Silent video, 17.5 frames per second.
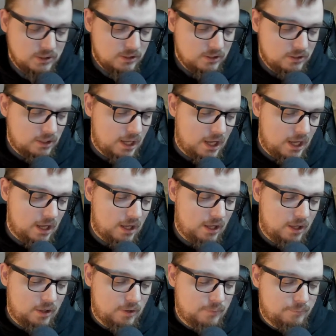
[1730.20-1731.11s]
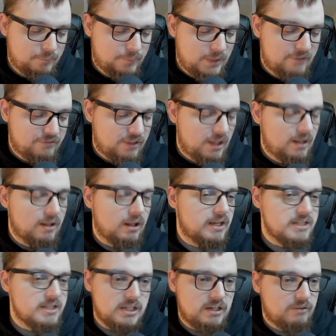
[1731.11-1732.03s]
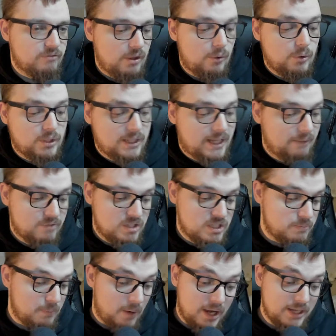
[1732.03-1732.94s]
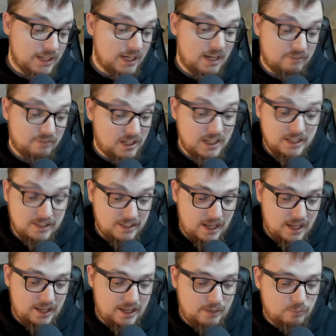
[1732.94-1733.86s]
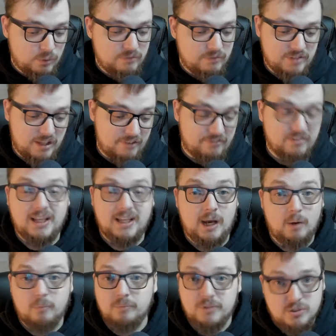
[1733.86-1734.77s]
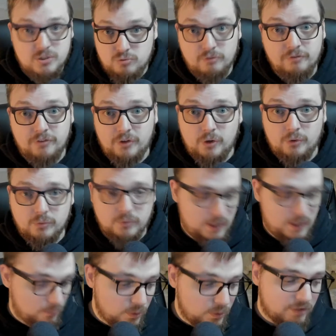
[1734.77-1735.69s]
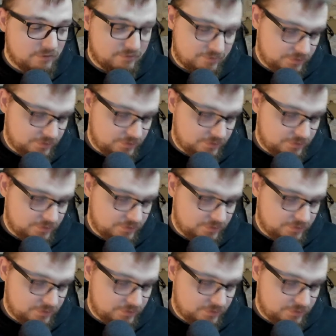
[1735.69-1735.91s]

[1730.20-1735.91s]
If they would have kept the spider level in there, it would have definitely helped this review. It would have.